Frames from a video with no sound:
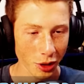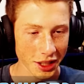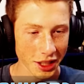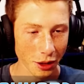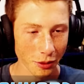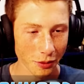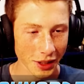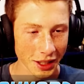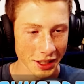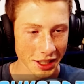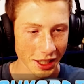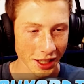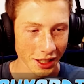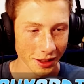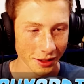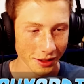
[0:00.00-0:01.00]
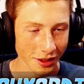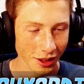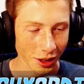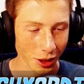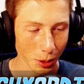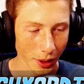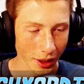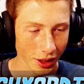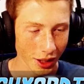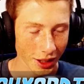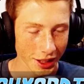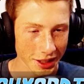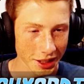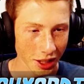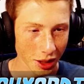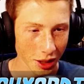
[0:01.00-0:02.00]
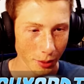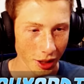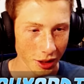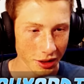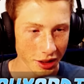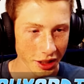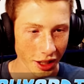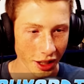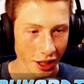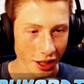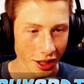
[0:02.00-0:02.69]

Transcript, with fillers: cobblestone. It's gonna. Oh my god, that's killing my